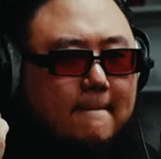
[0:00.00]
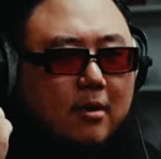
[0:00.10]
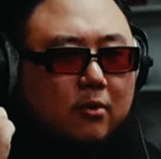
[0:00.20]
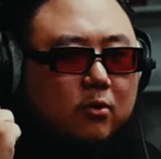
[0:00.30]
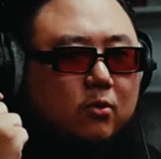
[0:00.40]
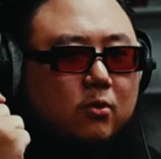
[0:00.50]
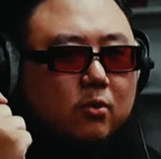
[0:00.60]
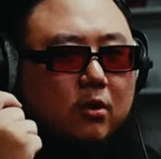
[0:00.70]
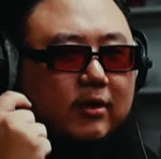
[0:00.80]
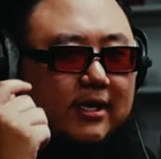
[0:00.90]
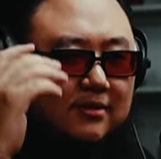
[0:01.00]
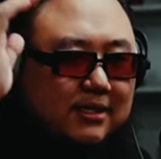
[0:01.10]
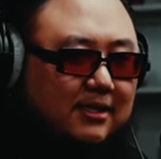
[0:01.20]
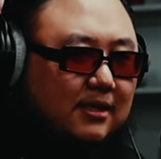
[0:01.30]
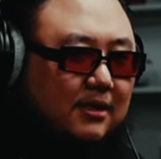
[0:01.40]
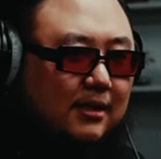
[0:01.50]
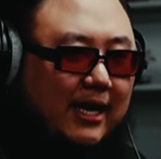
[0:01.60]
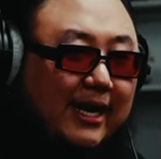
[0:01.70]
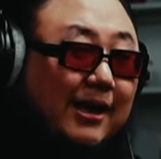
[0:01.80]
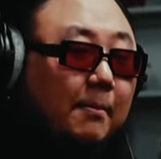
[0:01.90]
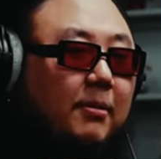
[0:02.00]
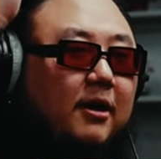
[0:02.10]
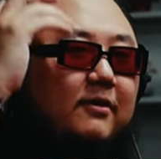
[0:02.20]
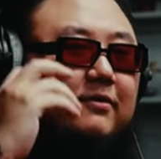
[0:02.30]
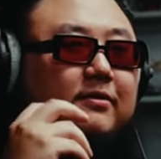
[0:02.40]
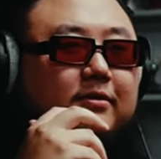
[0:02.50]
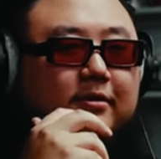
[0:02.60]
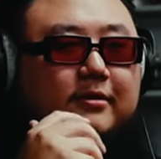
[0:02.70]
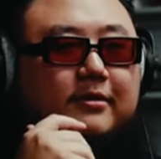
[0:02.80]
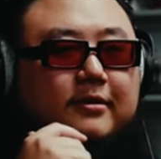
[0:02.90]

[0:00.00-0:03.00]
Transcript: Ooh, okay, so it's the lighting above. Ooh,